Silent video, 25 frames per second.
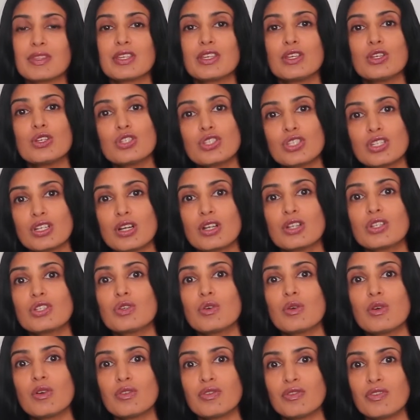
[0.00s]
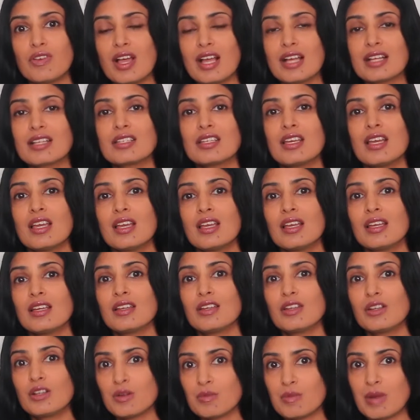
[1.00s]
you start to affect
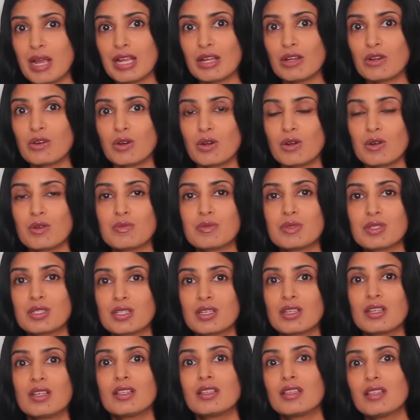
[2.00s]
your microbes,